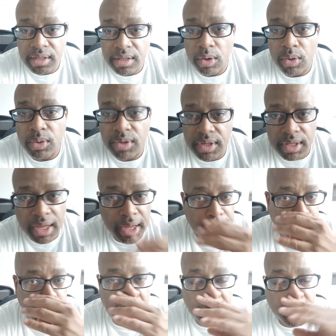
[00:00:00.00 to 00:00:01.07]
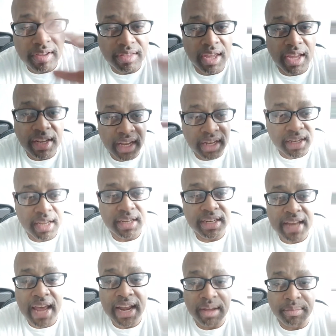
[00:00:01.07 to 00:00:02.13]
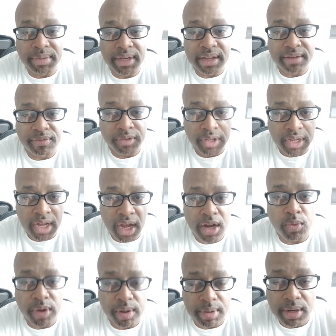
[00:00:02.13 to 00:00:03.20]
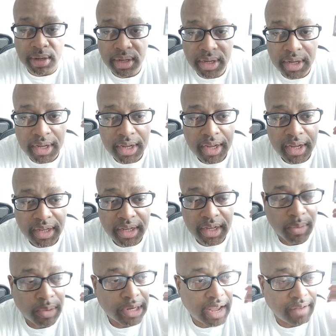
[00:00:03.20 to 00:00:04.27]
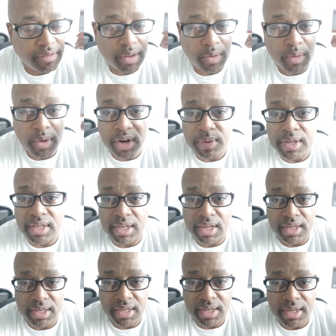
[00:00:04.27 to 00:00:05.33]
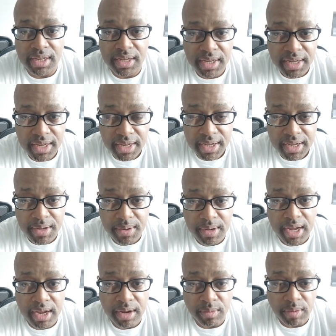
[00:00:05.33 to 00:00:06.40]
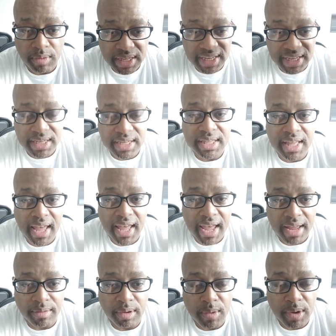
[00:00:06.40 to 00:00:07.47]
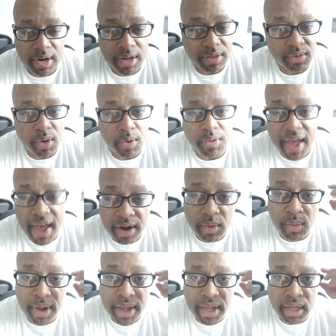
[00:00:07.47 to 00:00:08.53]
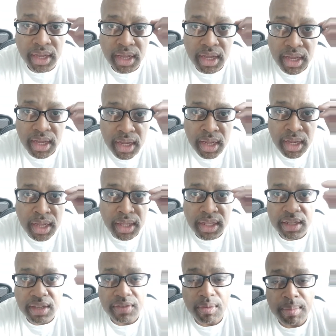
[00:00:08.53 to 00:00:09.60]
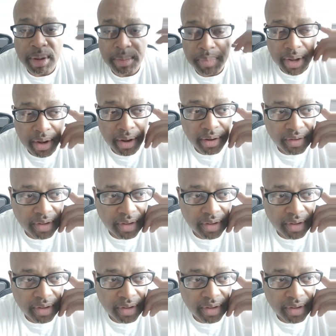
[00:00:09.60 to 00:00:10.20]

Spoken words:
those things, everything that does not uplift young women. So we definitely want to resist. Okay, resist that. We want to throw that away. This is for my parents.